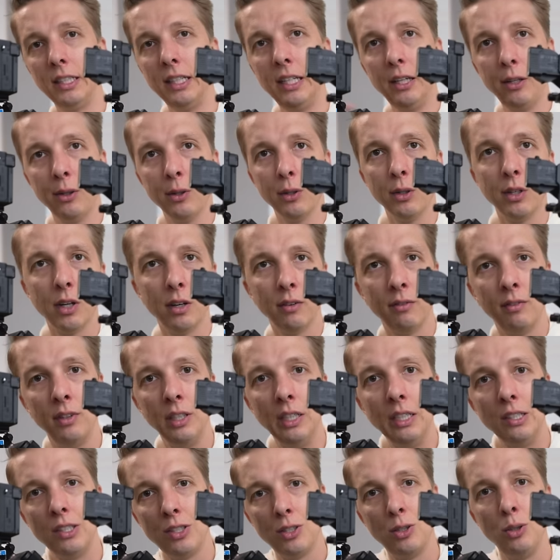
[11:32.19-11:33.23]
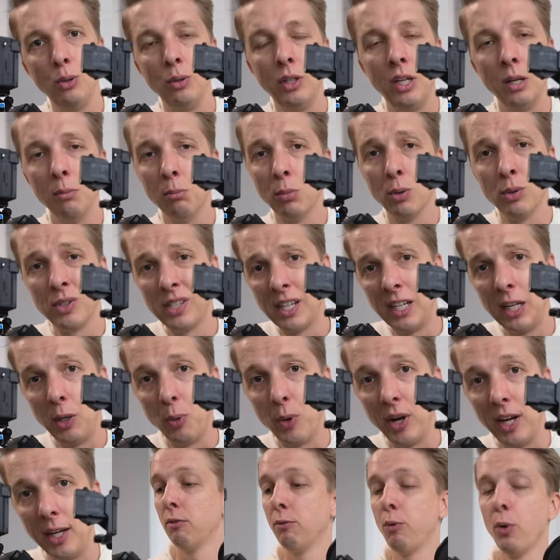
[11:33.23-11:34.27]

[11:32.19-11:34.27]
either of these two gimbals anyway.